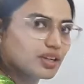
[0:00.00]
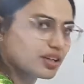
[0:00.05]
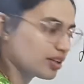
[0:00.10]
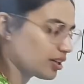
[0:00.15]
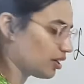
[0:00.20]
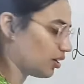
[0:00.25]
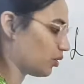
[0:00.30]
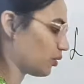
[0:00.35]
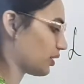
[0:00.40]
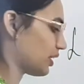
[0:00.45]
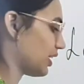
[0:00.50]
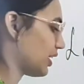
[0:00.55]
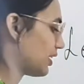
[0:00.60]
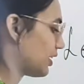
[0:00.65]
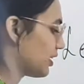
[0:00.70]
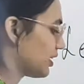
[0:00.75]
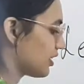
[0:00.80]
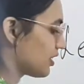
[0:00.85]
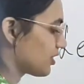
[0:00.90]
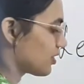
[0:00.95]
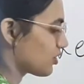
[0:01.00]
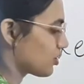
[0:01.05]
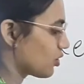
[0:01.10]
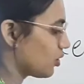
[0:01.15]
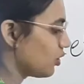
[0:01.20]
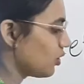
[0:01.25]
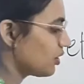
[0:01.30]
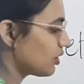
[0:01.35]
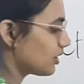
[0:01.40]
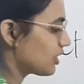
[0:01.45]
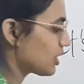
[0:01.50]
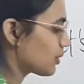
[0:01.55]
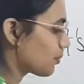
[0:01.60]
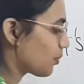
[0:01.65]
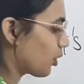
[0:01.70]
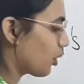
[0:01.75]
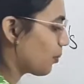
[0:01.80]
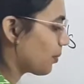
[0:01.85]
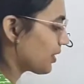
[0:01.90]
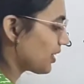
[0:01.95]
Okay, so this
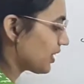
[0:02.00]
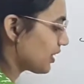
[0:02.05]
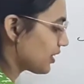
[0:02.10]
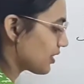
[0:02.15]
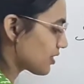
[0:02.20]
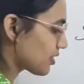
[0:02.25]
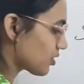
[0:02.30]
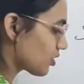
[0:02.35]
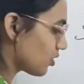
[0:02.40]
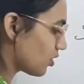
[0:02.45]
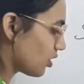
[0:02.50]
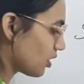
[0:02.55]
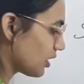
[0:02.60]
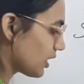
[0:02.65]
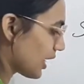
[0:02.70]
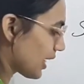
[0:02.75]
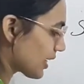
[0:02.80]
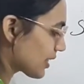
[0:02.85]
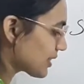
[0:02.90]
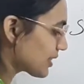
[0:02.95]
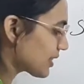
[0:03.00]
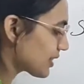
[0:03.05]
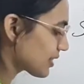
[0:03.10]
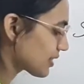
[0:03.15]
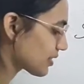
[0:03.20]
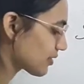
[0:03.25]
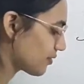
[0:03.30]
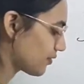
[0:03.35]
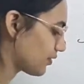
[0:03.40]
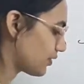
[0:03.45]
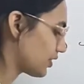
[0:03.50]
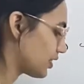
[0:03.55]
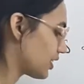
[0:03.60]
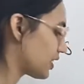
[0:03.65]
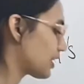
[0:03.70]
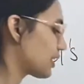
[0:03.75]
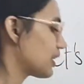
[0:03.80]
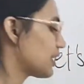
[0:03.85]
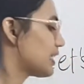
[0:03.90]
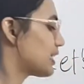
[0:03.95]
property does not exist
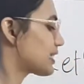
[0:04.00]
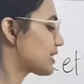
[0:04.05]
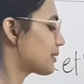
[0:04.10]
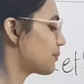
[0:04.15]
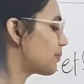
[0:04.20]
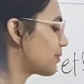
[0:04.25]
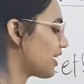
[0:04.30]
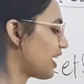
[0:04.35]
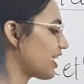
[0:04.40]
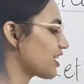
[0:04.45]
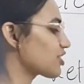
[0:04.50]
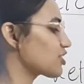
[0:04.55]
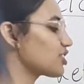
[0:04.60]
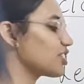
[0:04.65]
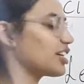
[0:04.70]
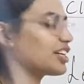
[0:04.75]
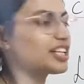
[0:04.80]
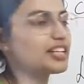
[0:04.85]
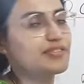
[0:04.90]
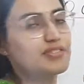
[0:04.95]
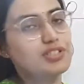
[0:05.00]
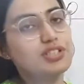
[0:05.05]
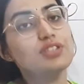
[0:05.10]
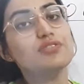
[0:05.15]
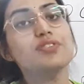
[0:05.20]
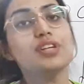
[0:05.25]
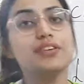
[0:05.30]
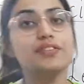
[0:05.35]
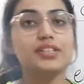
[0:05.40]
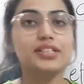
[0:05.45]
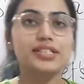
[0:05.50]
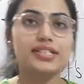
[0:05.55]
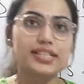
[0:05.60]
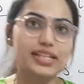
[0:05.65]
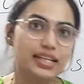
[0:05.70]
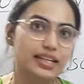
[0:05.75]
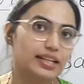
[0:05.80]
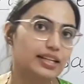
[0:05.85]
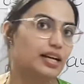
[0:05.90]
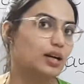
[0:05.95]
for subtraction and division. We will
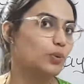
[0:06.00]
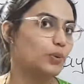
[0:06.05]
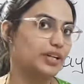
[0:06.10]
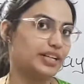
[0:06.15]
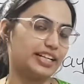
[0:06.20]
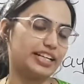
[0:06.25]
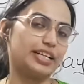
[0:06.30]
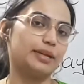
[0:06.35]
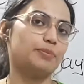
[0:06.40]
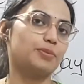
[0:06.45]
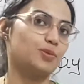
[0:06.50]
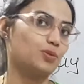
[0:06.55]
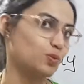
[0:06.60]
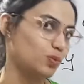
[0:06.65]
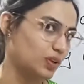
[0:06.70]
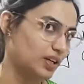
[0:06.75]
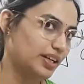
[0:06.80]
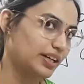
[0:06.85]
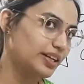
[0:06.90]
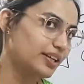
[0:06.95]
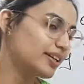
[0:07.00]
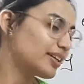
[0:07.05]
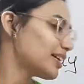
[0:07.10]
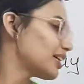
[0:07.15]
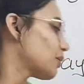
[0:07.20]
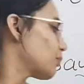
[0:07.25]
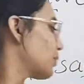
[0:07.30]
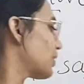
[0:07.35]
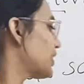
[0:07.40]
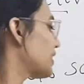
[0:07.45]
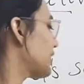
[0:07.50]
see now in depth why, but it